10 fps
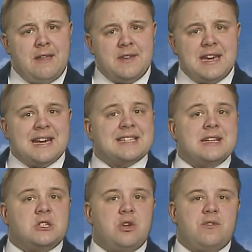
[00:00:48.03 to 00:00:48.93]
the data
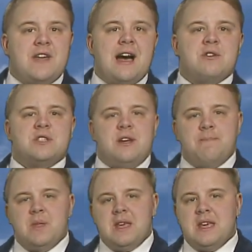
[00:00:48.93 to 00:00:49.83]
since
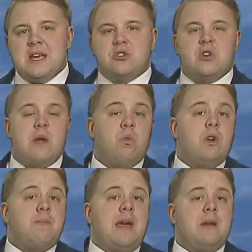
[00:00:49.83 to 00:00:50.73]
2000, yesterday would
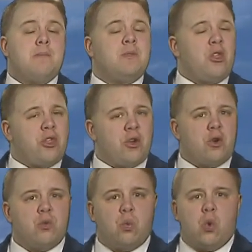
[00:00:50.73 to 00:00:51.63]
have been the
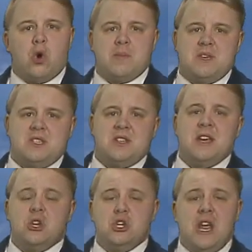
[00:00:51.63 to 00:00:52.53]
third warmest
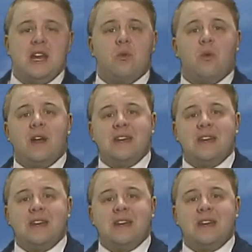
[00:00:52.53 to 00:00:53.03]
January